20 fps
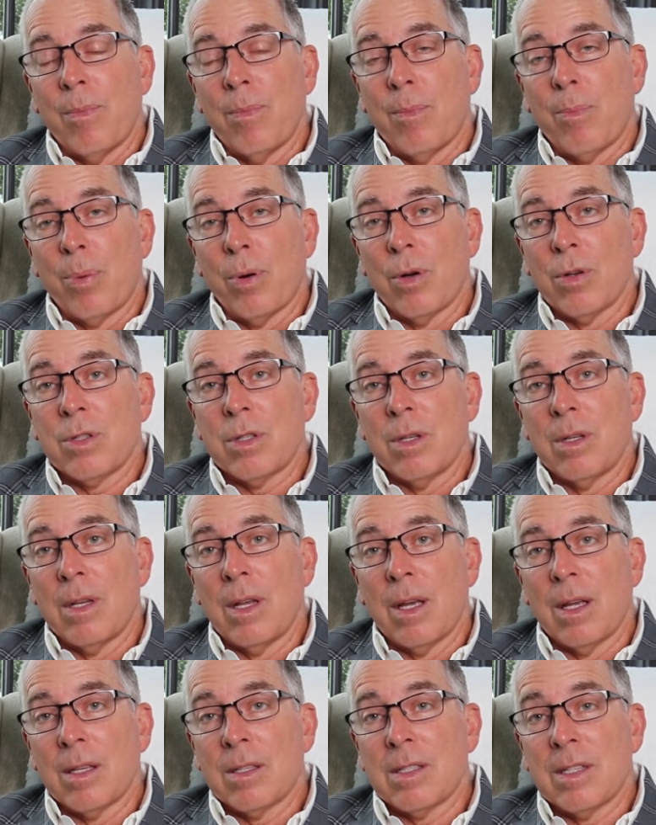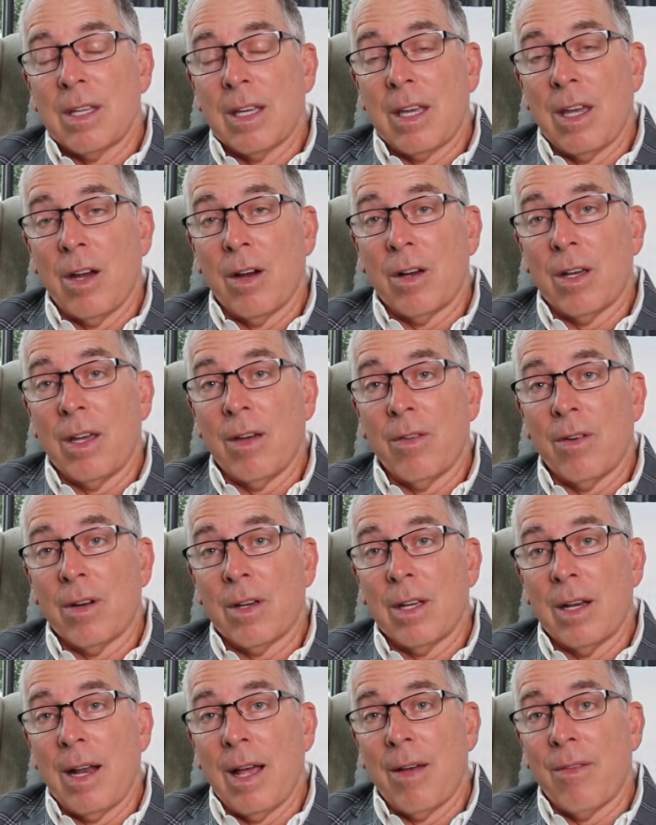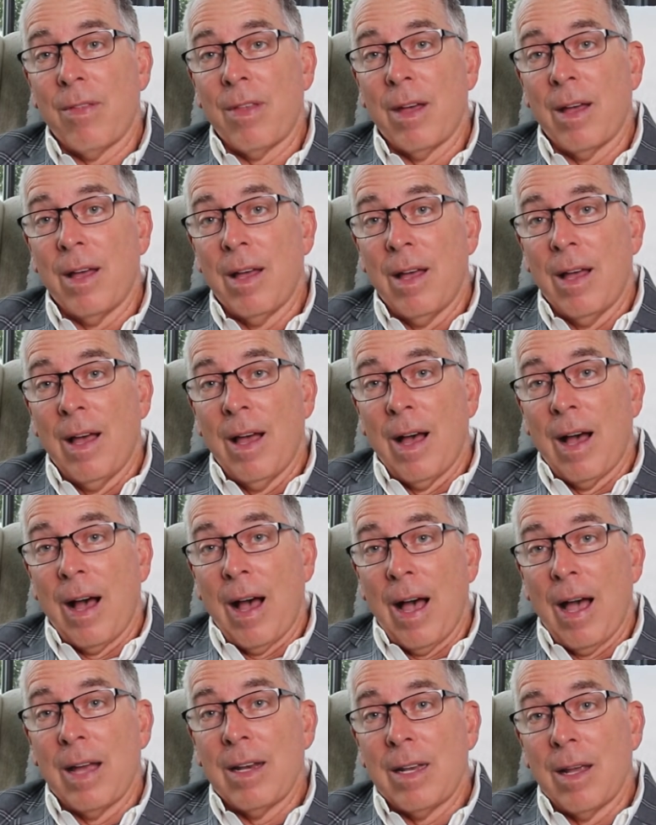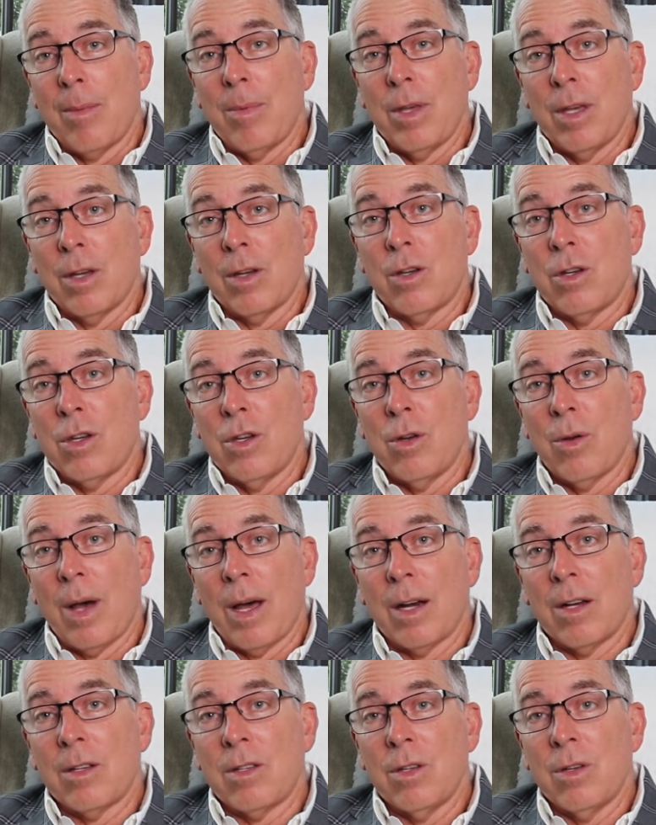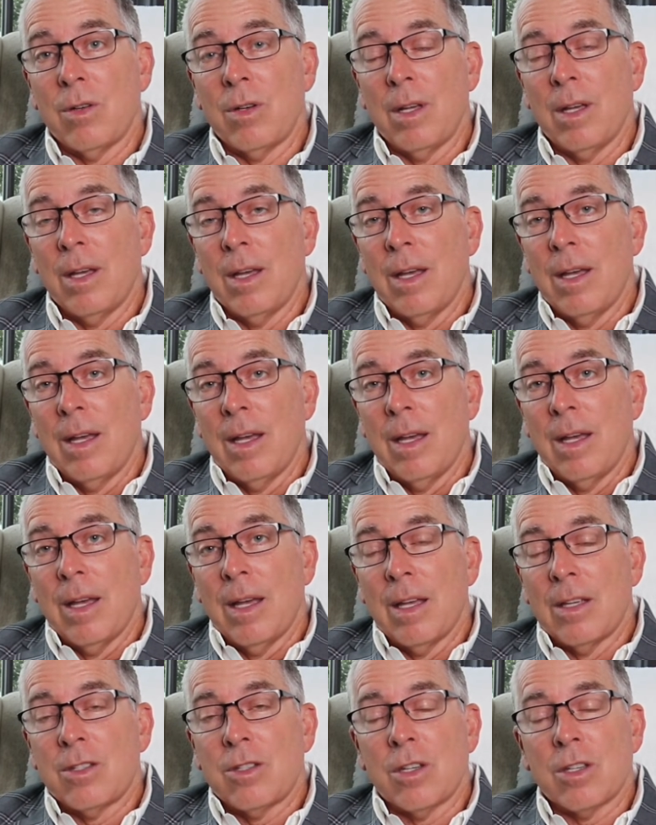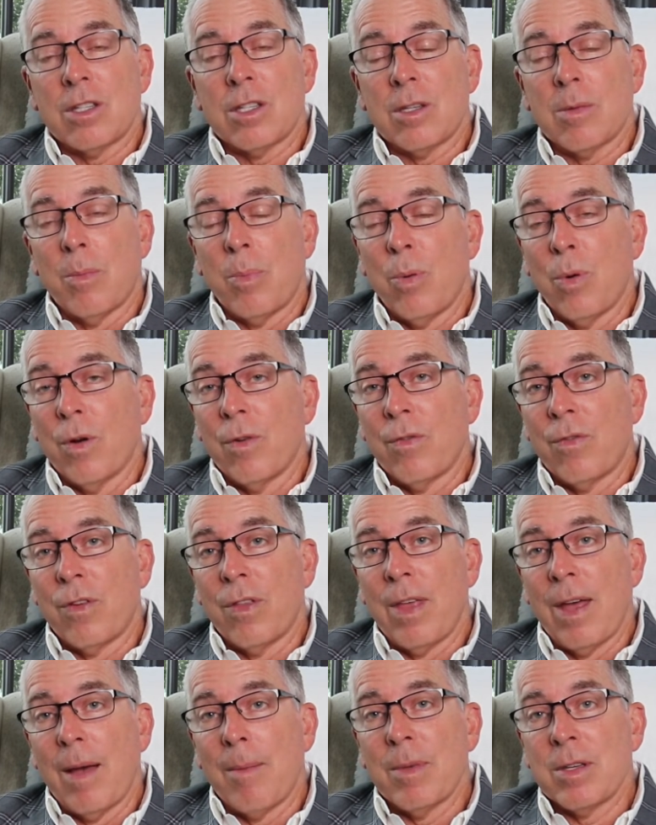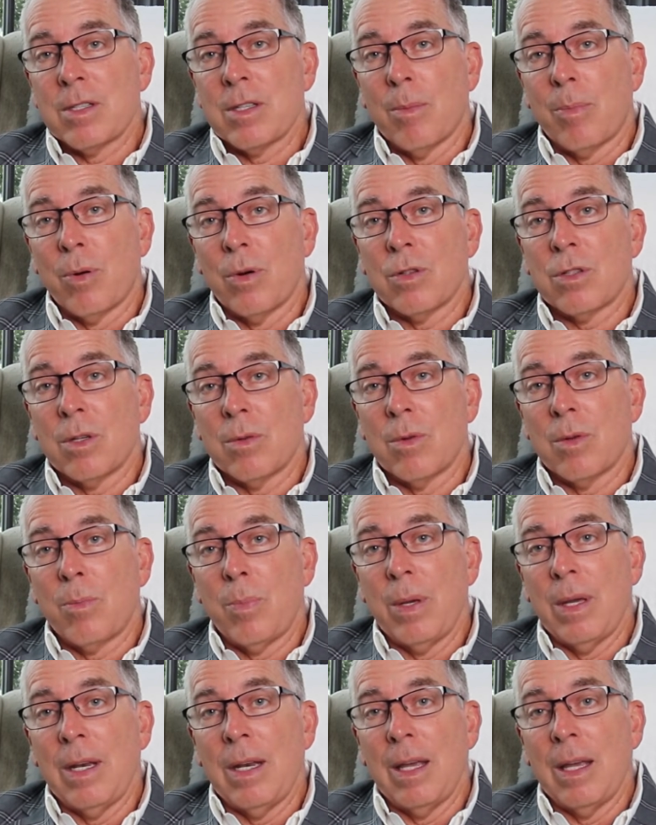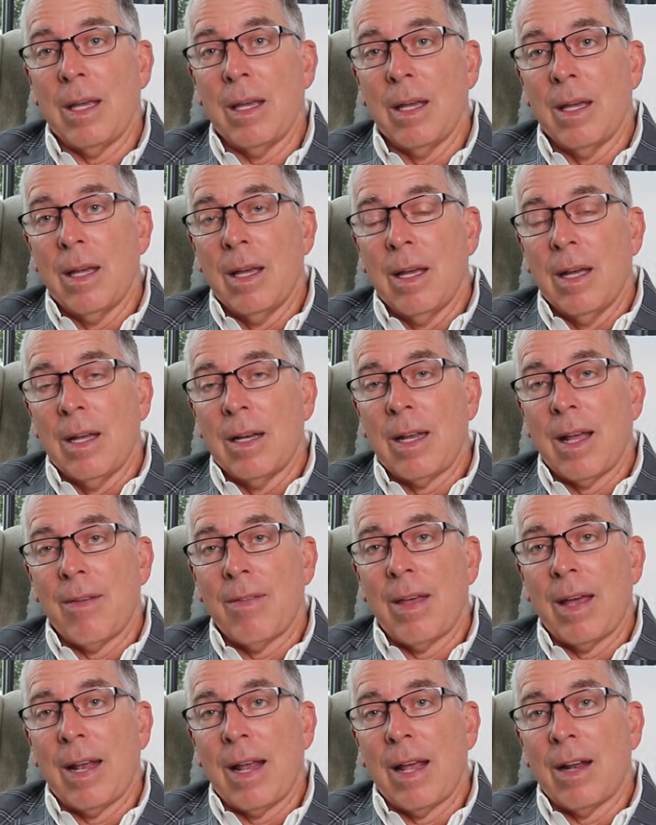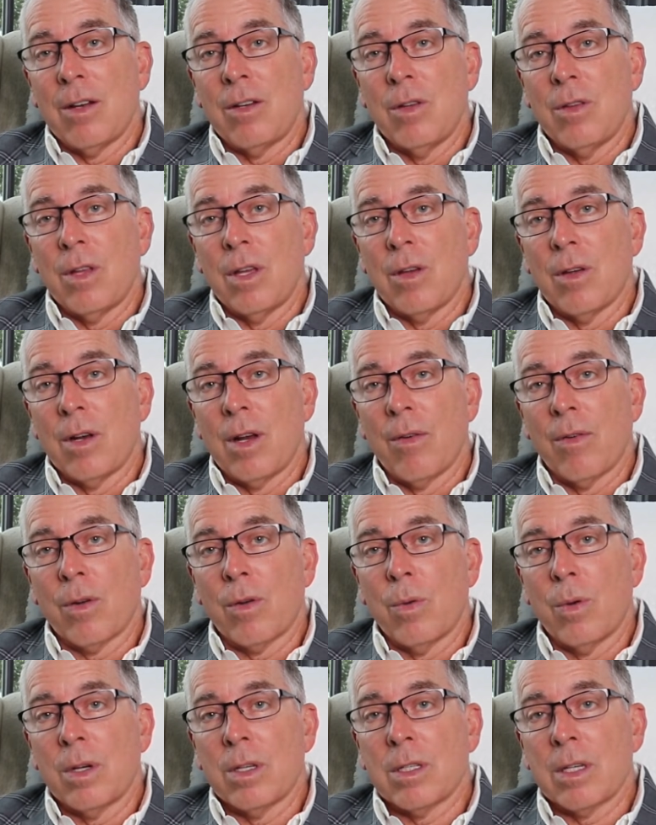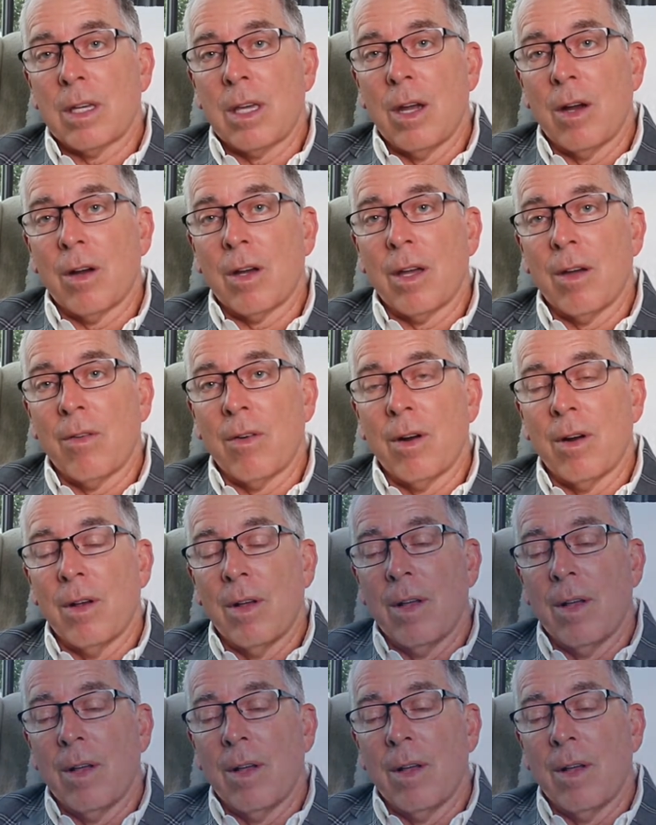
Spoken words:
person that's the caregiver can have the IW&Q attitude, it's just as important for them as the person with PD to have that attitude that you'll never quit as a caregiver.